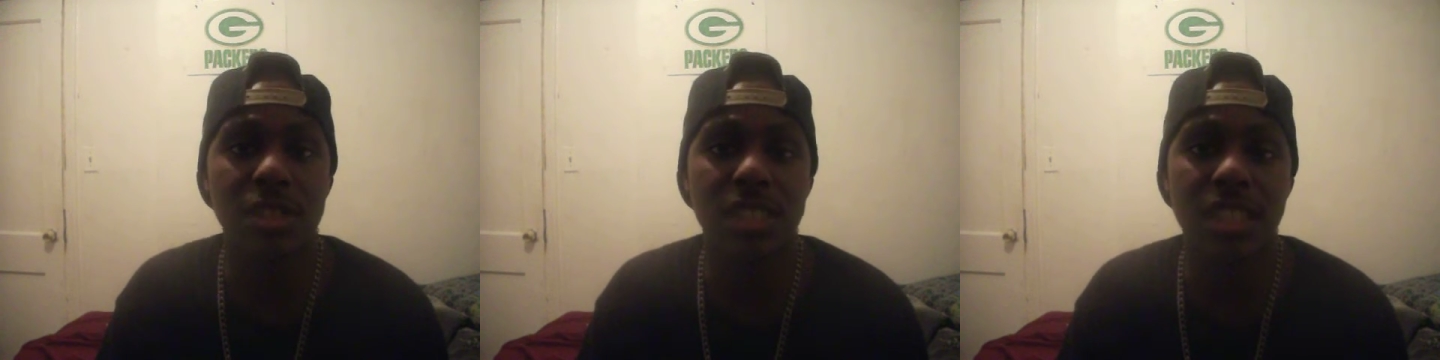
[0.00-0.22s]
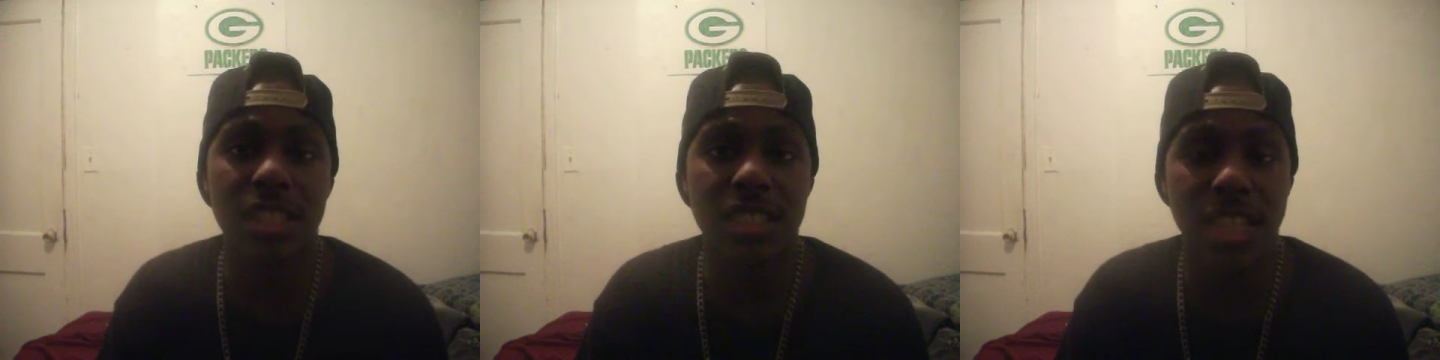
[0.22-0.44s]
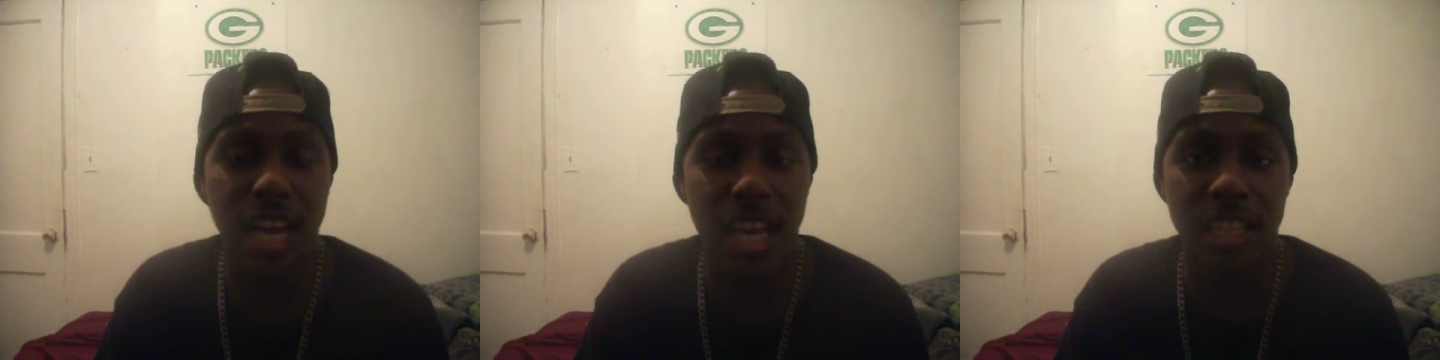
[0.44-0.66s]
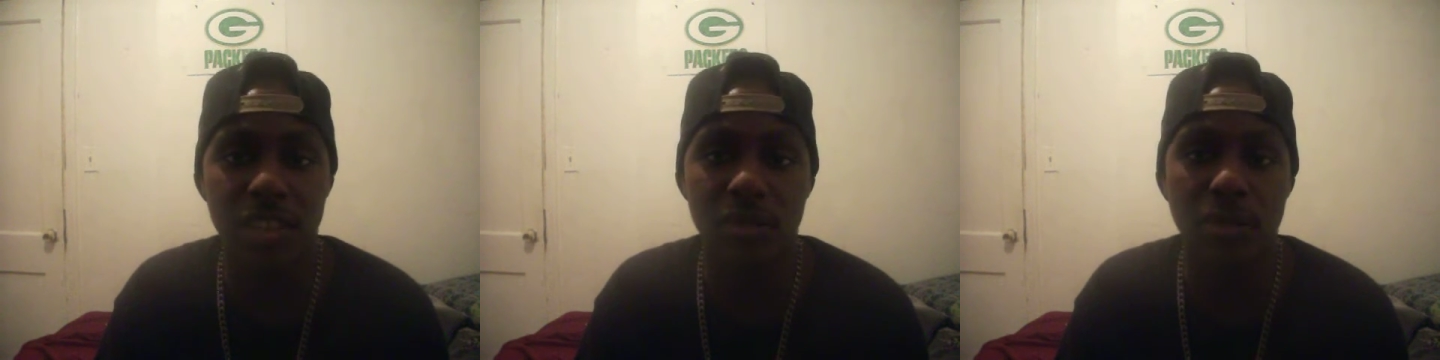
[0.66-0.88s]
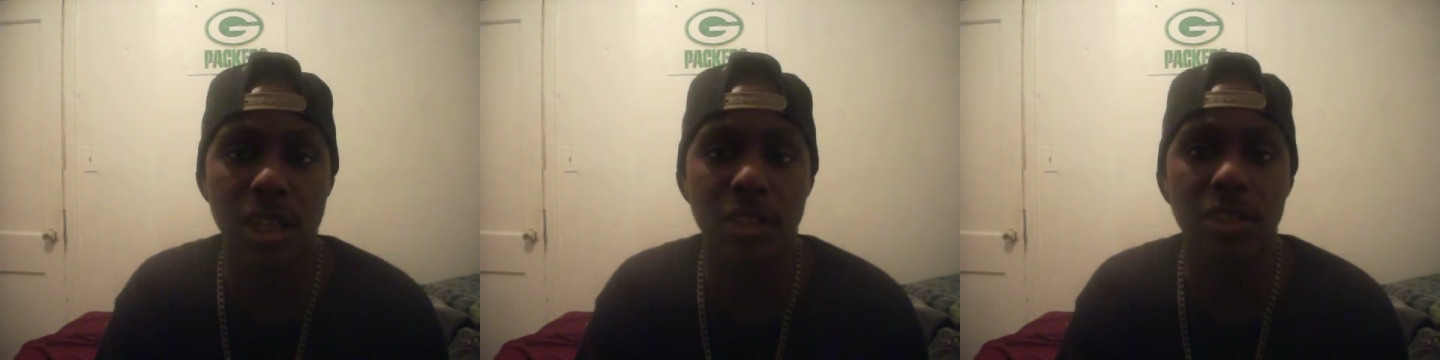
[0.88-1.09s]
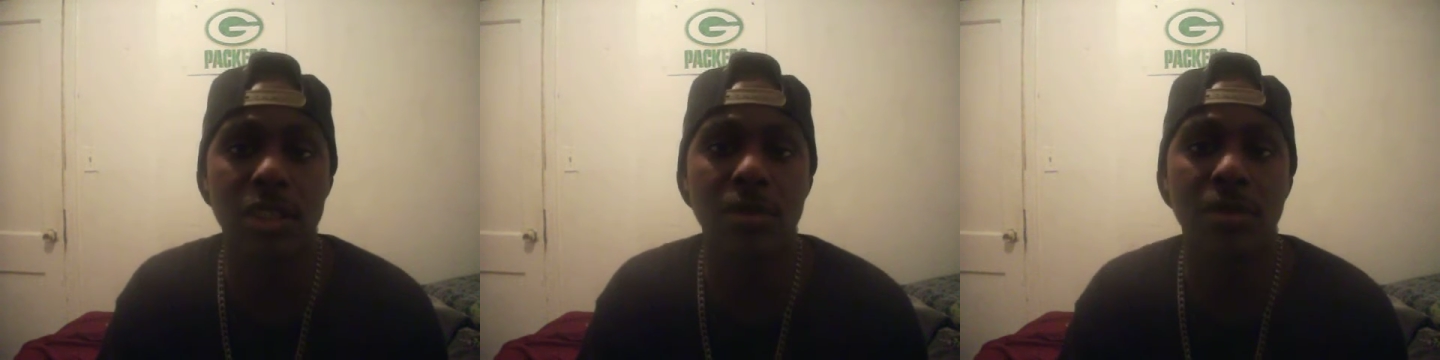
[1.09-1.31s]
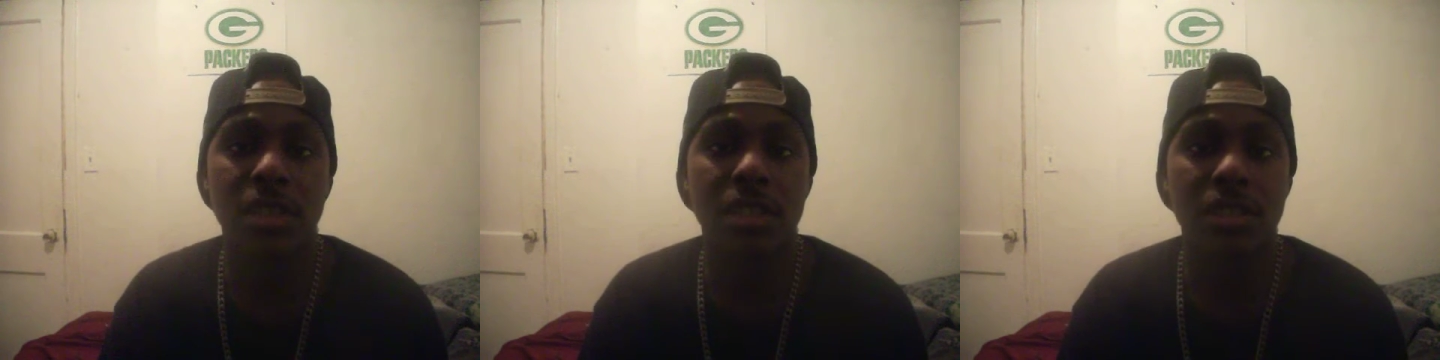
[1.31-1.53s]
to get talent around
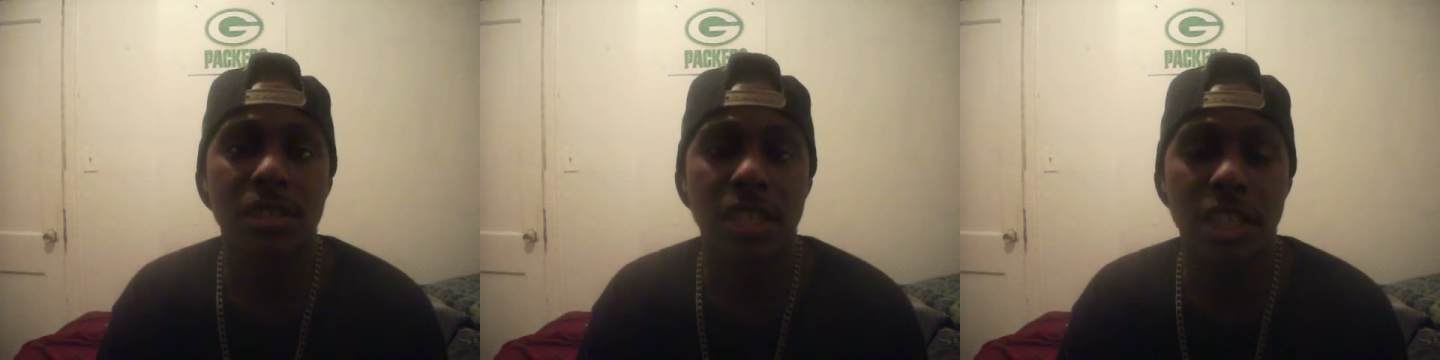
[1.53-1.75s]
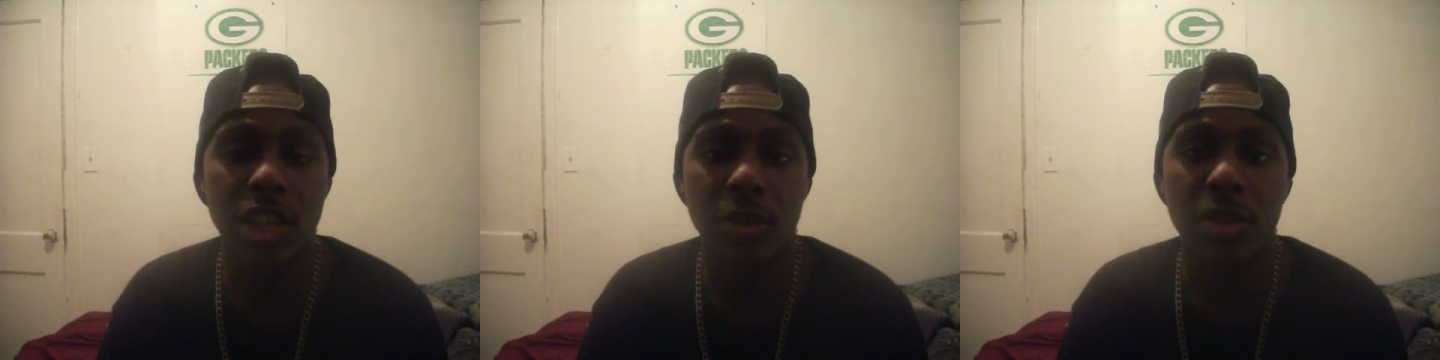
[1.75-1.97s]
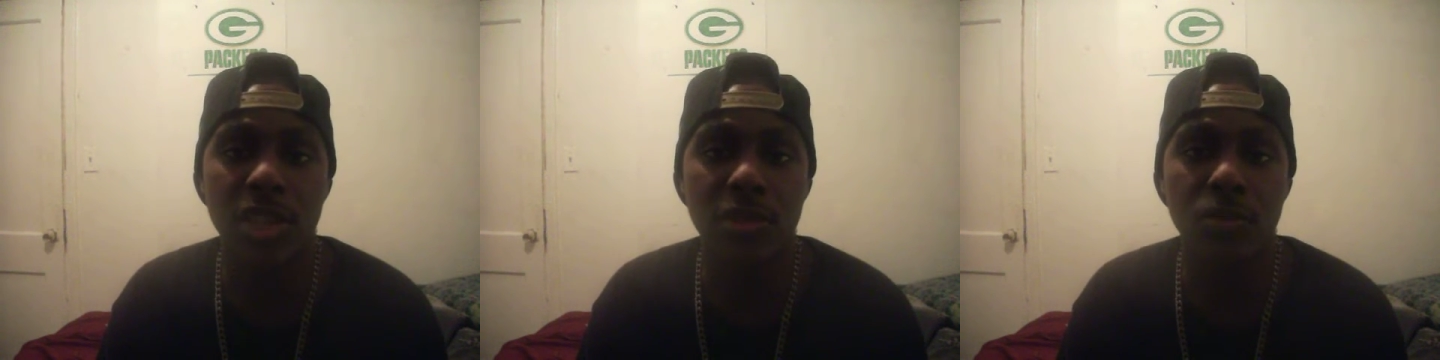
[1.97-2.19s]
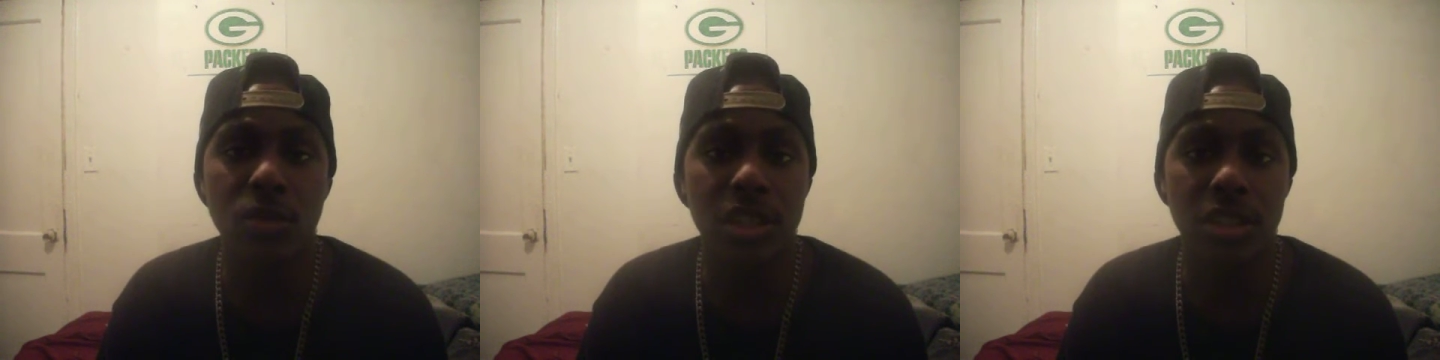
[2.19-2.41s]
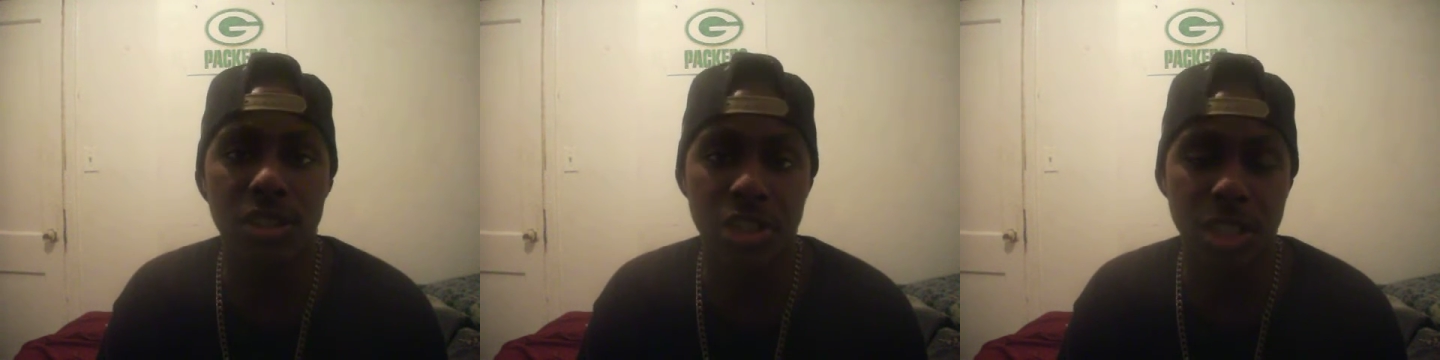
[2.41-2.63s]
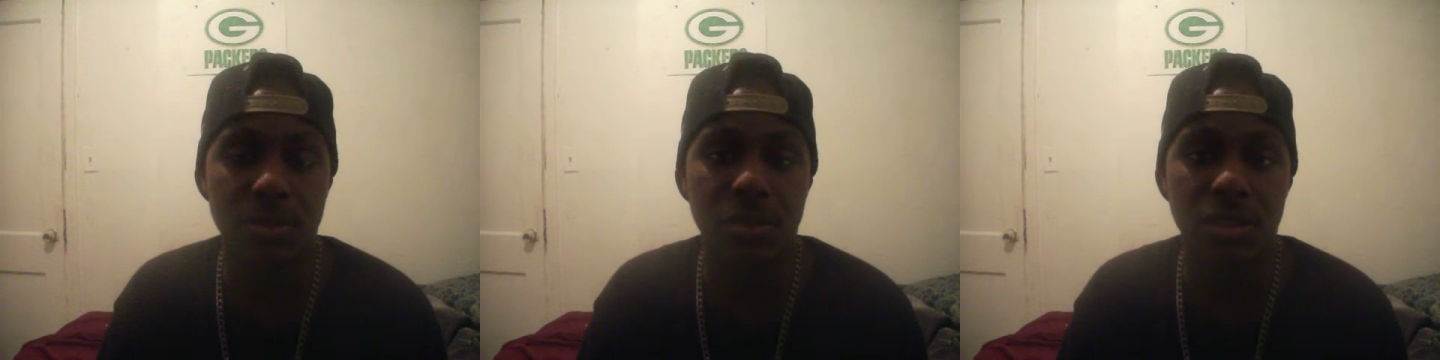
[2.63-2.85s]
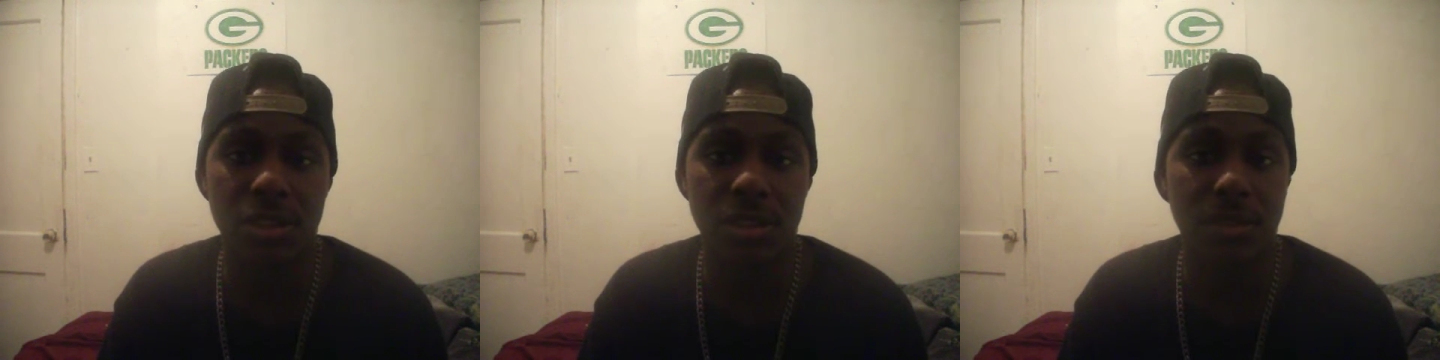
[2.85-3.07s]
him, to help him win a
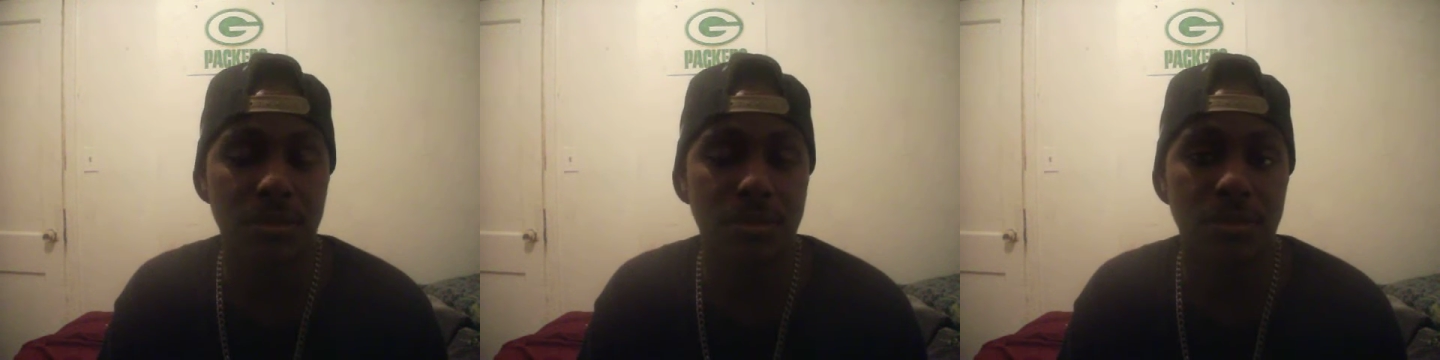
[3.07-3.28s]
championship.